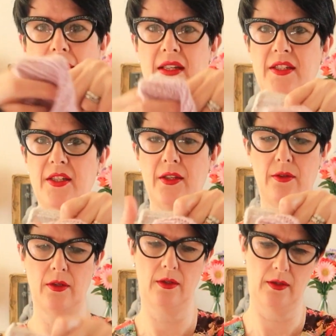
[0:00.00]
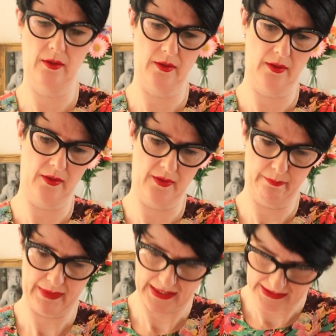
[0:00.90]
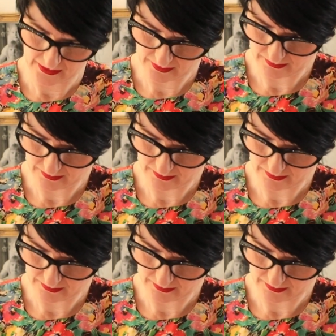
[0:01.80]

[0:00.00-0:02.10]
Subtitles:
it to the pink,